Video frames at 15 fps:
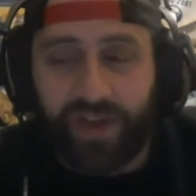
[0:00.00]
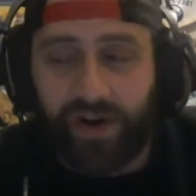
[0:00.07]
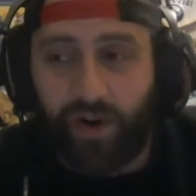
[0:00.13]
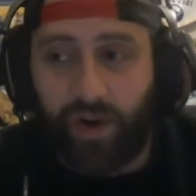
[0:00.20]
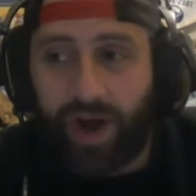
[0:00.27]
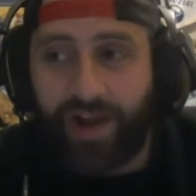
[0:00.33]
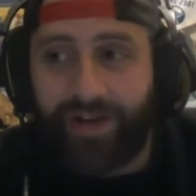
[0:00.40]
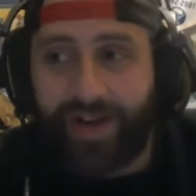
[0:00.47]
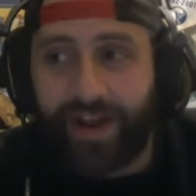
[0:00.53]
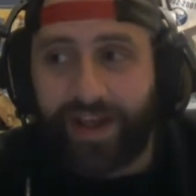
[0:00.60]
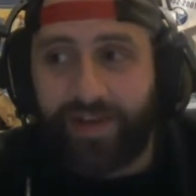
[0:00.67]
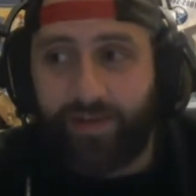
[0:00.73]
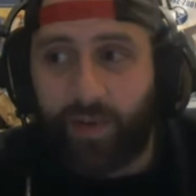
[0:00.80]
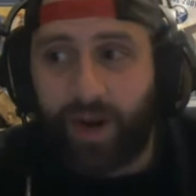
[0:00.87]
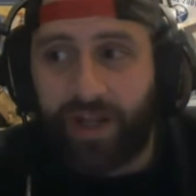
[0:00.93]

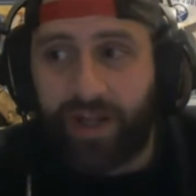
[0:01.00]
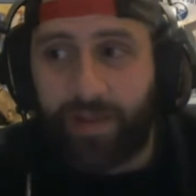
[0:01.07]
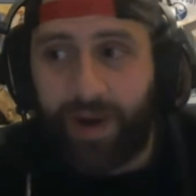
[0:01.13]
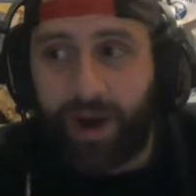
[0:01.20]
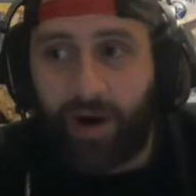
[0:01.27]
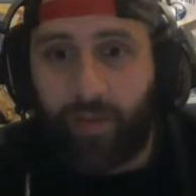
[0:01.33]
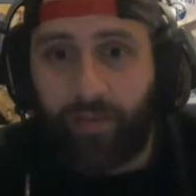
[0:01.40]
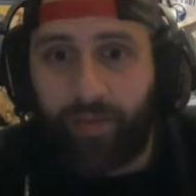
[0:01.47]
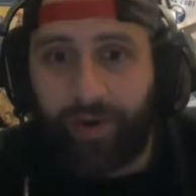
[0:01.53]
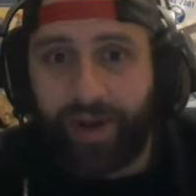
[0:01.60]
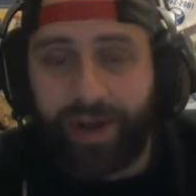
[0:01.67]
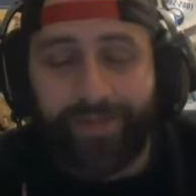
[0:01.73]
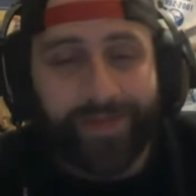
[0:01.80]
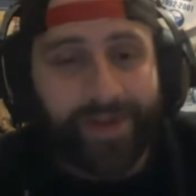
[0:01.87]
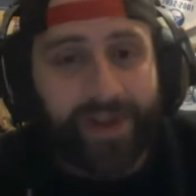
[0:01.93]
that giveaway on the power
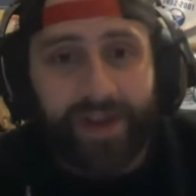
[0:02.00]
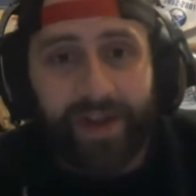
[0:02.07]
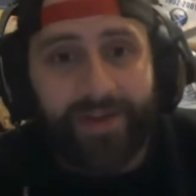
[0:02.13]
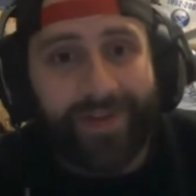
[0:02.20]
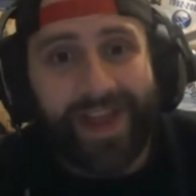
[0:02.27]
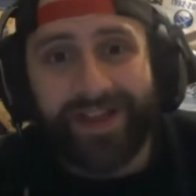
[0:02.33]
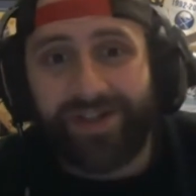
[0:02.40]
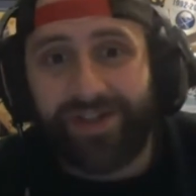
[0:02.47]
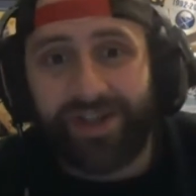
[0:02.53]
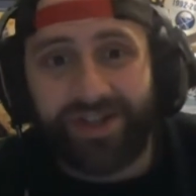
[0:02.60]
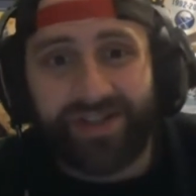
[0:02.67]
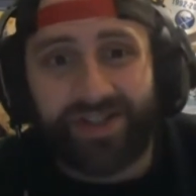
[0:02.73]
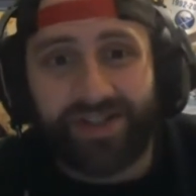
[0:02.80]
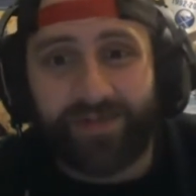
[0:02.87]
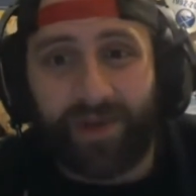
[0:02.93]
play, that's
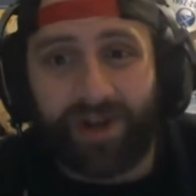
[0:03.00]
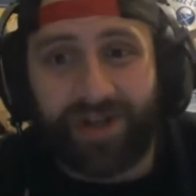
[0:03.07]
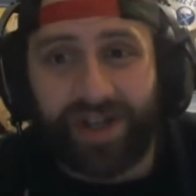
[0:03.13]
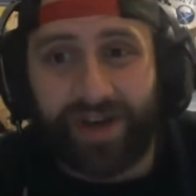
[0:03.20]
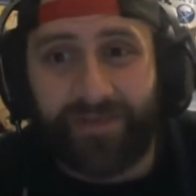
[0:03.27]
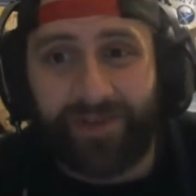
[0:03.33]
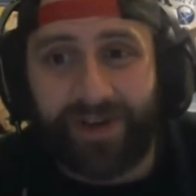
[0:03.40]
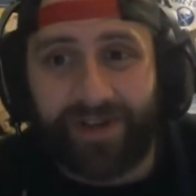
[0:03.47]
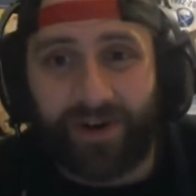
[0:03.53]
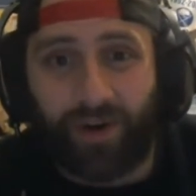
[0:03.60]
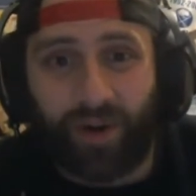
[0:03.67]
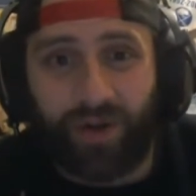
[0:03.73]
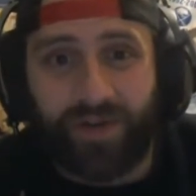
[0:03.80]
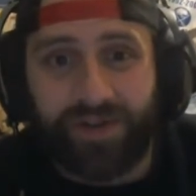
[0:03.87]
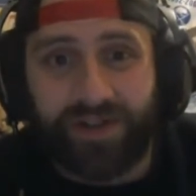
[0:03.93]
just as much on Victor
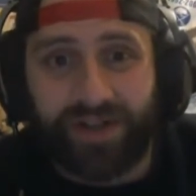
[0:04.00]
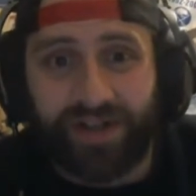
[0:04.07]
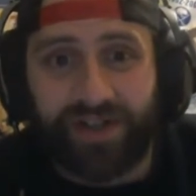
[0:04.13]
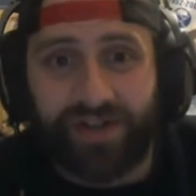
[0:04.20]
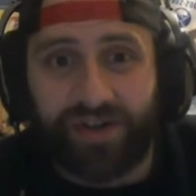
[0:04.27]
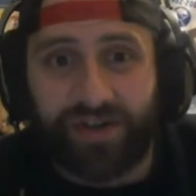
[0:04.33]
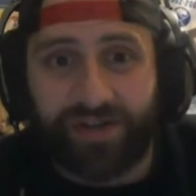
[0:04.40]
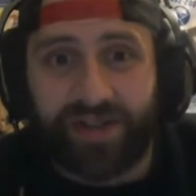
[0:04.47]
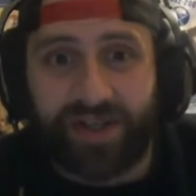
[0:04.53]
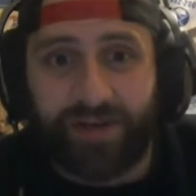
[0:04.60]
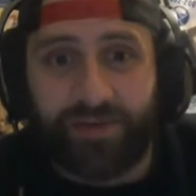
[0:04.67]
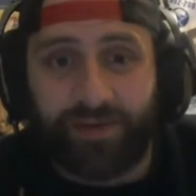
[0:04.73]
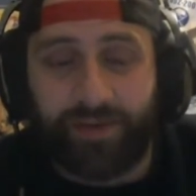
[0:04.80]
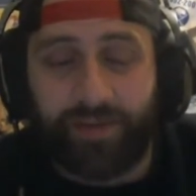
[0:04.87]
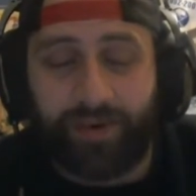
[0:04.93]
Olofsson as you could say
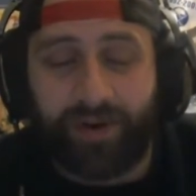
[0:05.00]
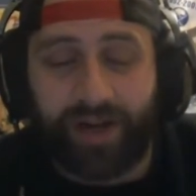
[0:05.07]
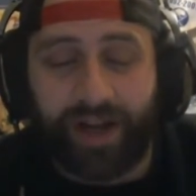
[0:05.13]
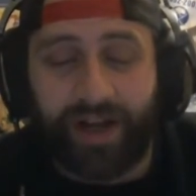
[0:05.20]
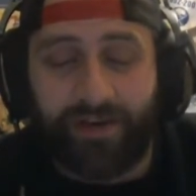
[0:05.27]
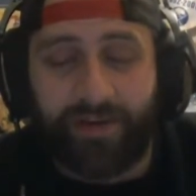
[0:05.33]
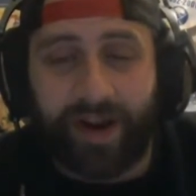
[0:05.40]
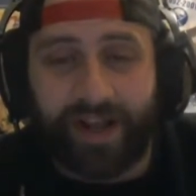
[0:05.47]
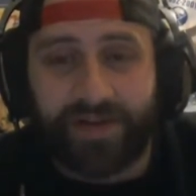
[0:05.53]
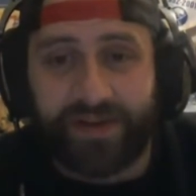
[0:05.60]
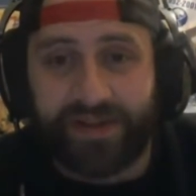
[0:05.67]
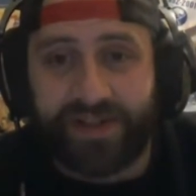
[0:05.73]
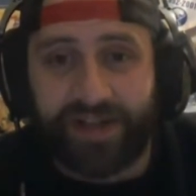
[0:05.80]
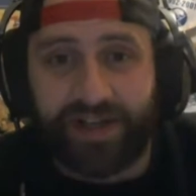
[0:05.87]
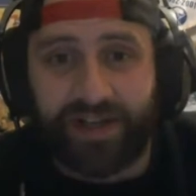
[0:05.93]
you put it on
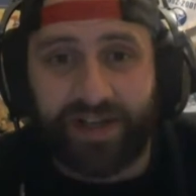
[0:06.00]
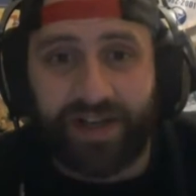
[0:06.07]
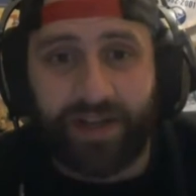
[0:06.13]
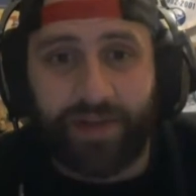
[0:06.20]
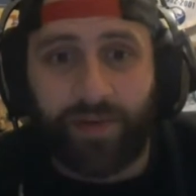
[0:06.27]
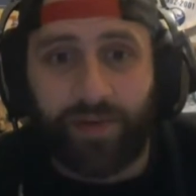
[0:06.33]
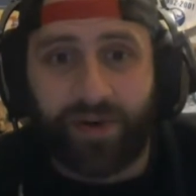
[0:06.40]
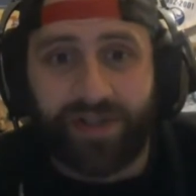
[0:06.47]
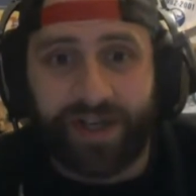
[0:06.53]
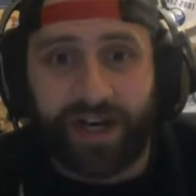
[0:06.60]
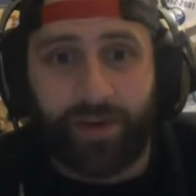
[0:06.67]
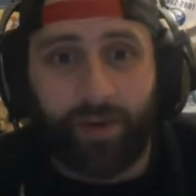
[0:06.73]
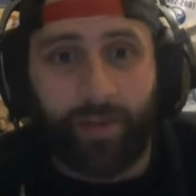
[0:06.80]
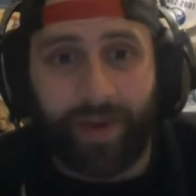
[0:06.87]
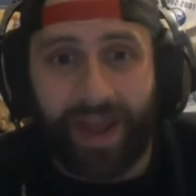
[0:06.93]
Rasmus Dahlin. He threw a
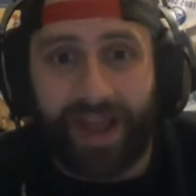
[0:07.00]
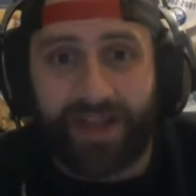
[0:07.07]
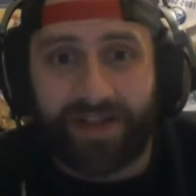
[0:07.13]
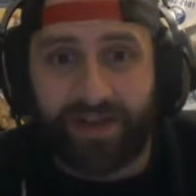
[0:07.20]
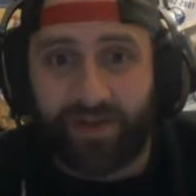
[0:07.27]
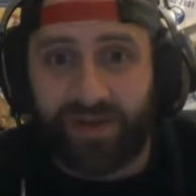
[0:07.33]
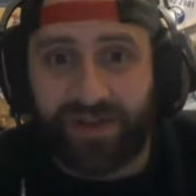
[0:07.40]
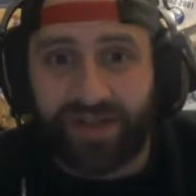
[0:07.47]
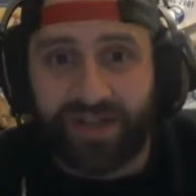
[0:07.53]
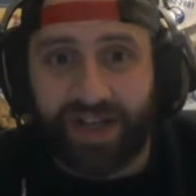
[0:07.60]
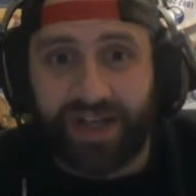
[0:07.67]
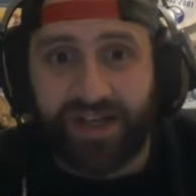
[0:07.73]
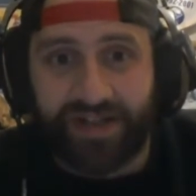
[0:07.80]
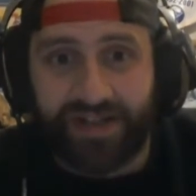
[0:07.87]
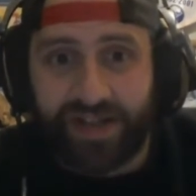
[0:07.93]
terrible pass into his
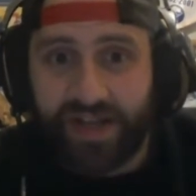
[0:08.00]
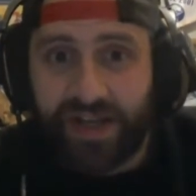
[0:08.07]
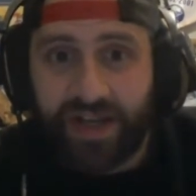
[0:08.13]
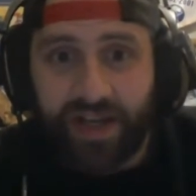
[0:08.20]
skates.